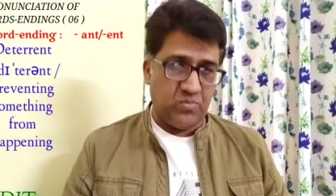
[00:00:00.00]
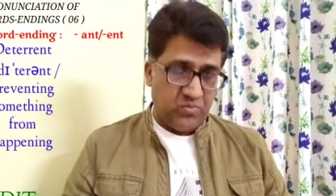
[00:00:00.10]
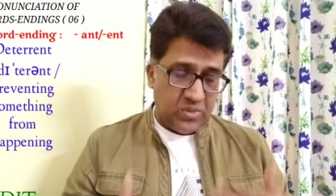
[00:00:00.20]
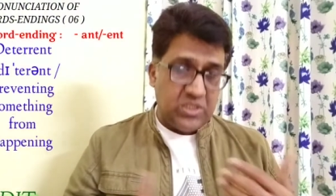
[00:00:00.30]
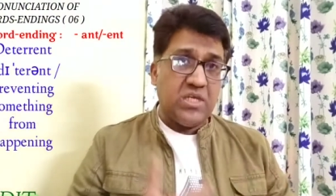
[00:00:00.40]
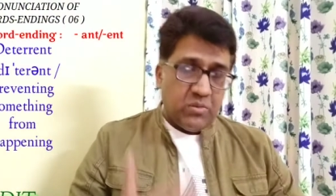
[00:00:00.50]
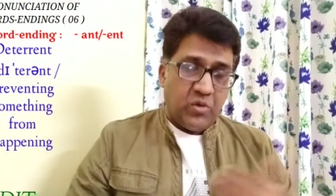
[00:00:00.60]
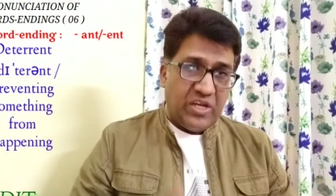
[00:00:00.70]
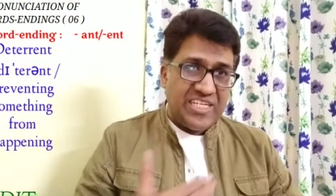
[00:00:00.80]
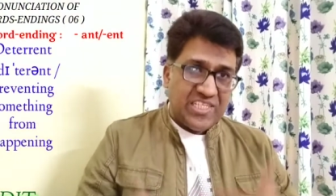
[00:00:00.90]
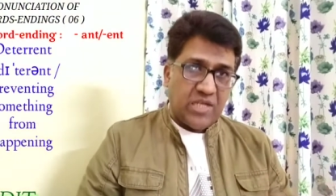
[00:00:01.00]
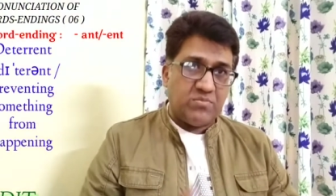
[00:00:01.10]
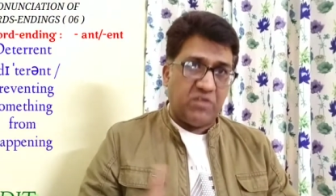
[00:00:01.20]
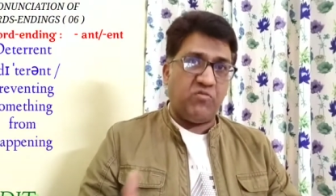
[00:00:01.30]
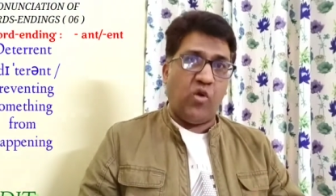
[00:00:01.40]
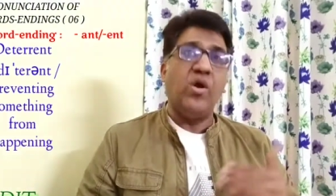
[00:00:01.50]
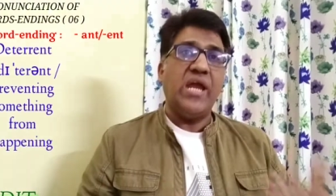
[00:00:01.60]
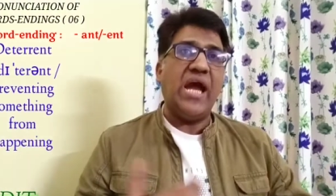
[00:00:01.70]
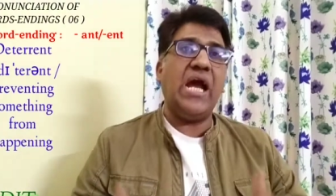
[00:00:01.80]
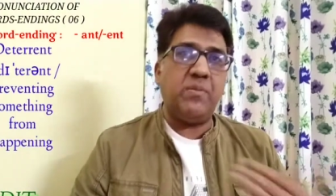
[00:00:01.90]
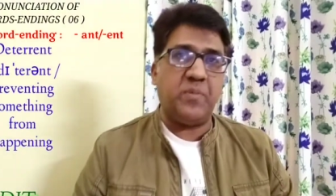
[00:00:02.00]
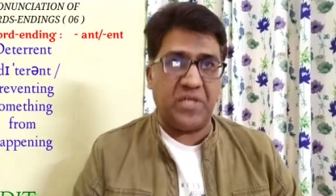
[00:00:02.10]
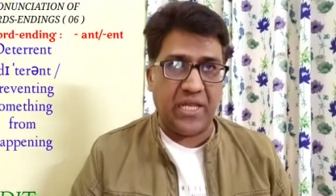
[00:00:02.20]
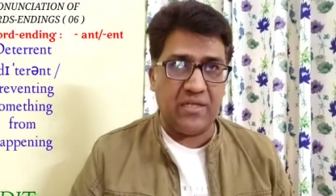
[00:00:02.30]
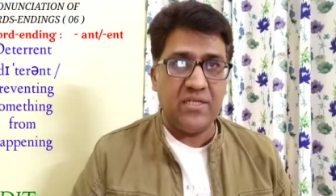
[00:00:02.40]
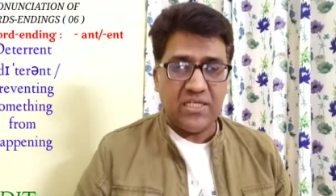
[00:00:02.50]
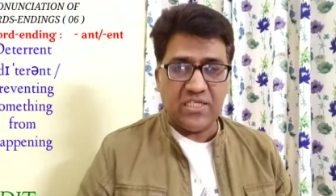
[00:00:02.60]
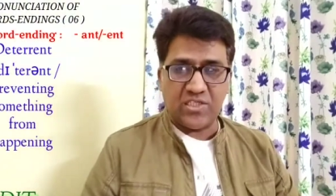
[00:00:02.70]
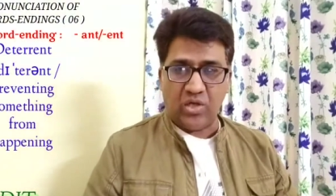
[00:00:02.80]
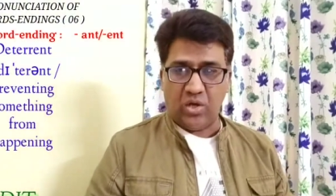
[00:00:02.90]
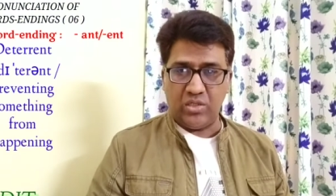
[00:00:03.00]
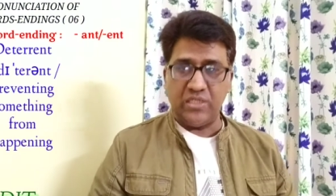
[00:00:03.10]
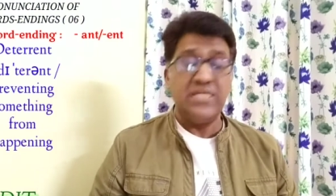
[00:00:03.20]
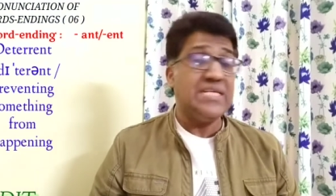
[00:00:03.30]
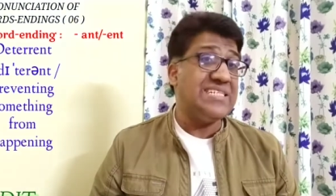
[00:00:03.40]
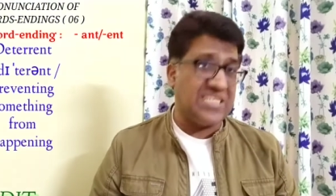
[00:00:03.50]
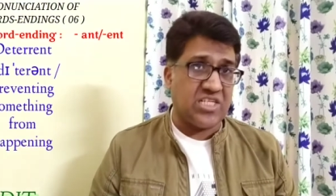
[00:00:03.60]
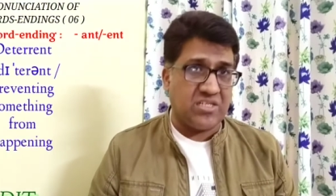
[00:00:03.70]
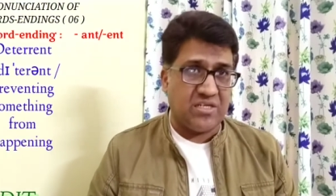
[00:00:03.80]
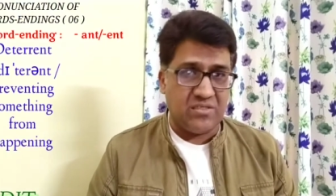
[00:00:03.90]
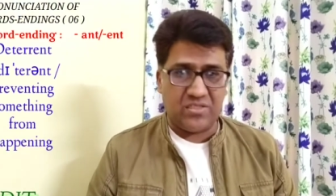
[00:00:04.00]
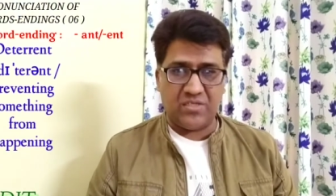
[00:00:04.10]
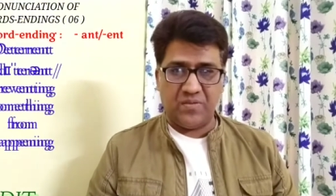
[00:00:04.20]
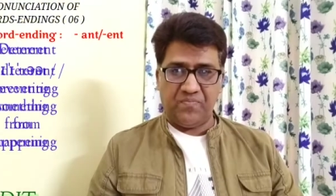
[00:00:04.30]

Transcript: It means preventing something for happening is called deterrent.